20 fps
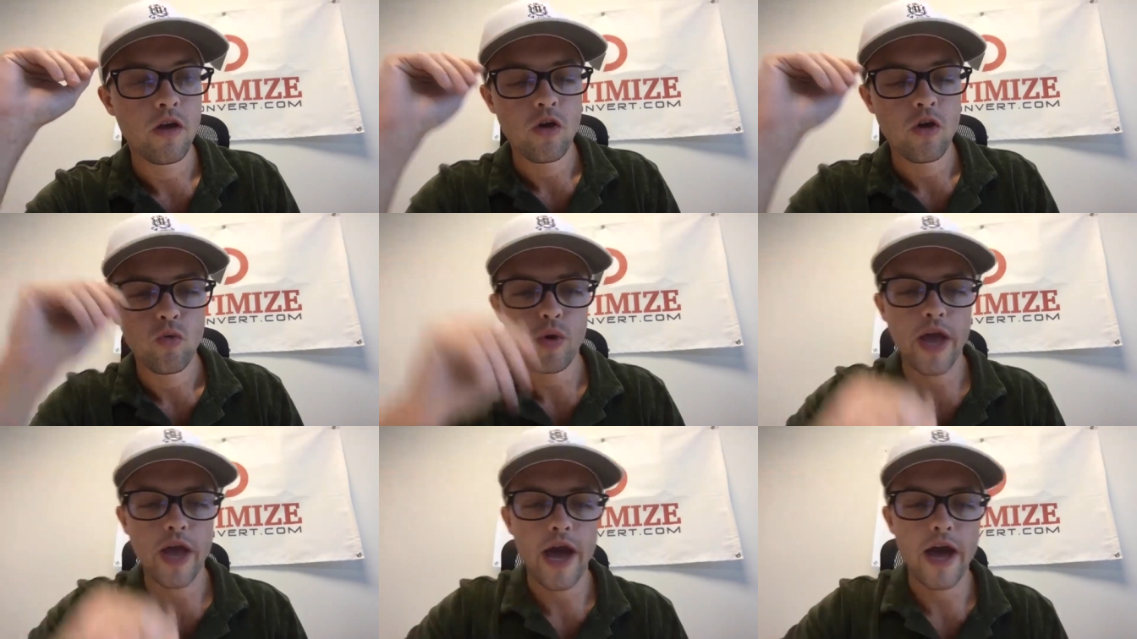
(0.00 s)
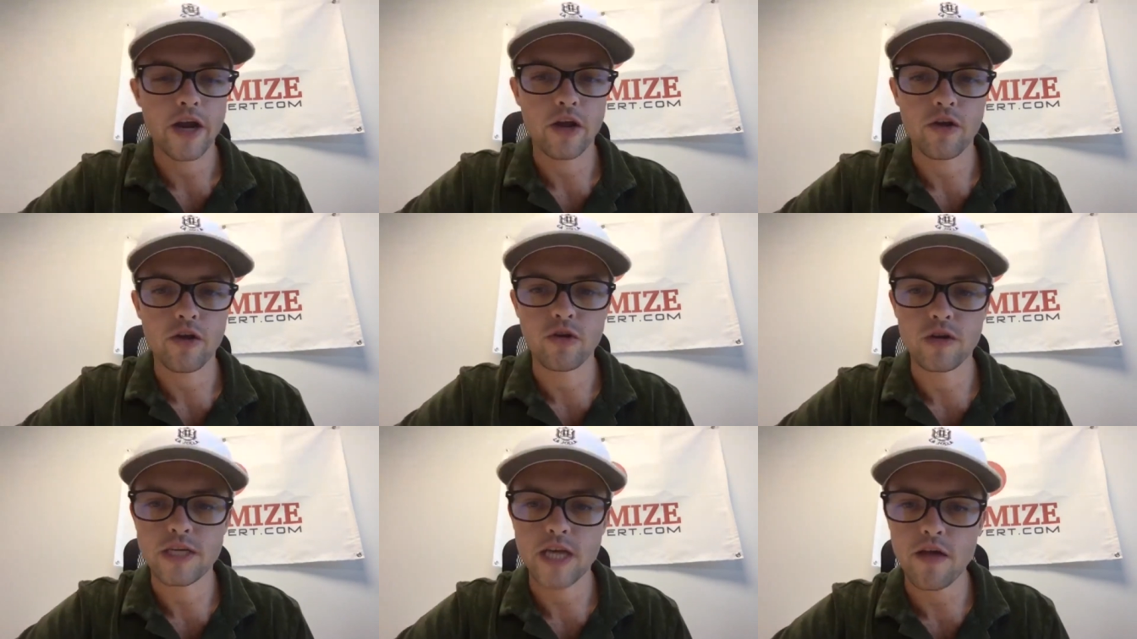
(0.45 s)
we had a
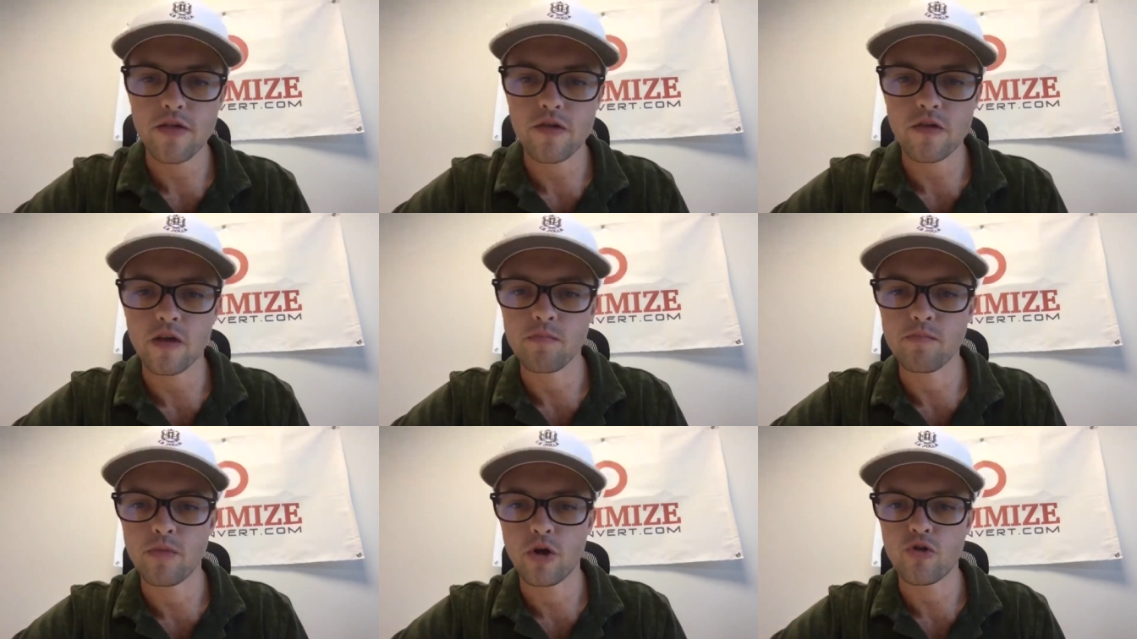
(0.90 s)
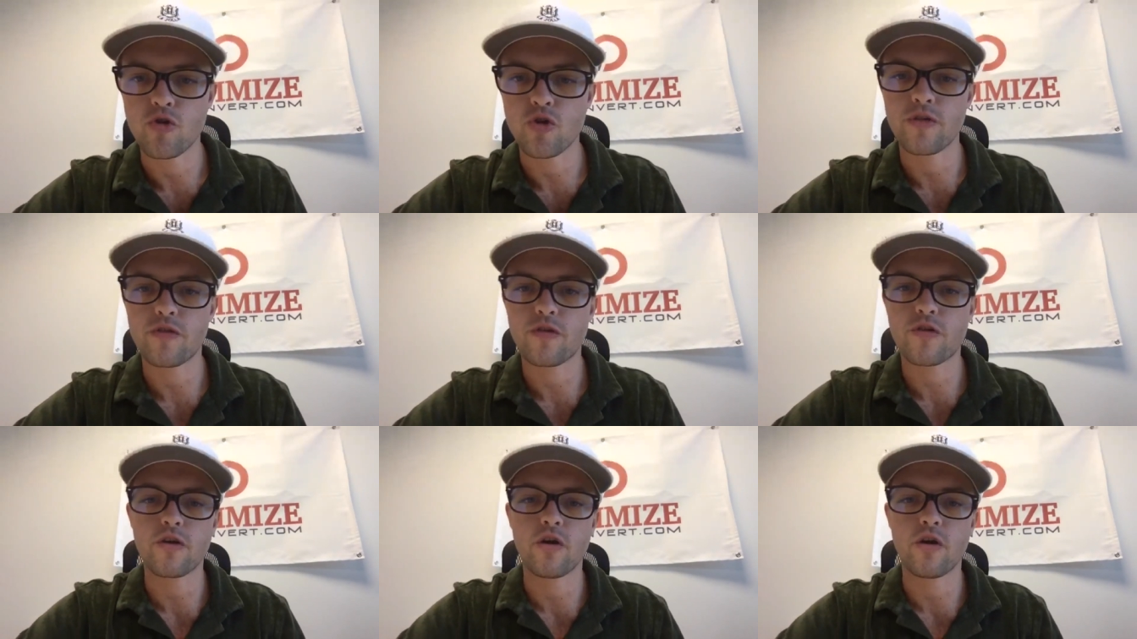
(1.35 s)
good testing
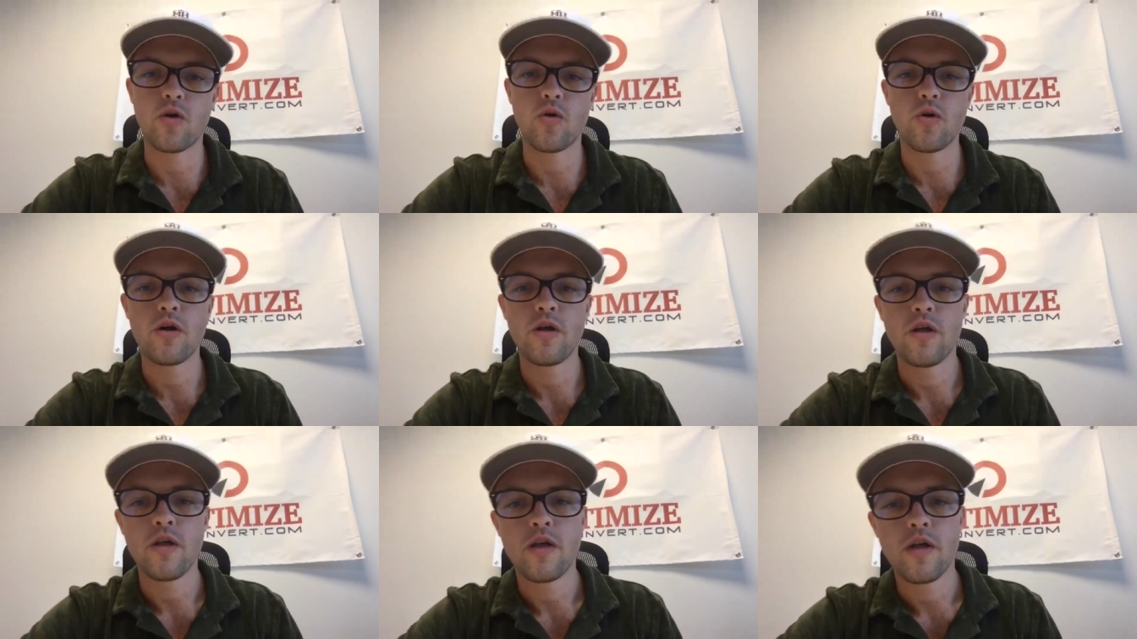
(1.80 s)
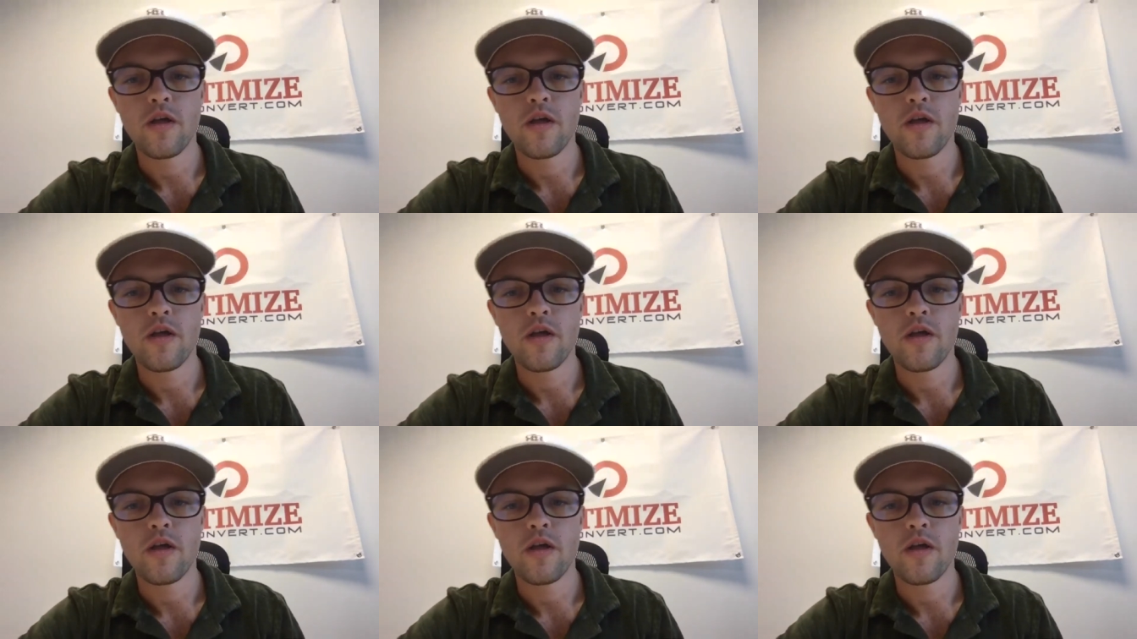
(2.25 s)
budget so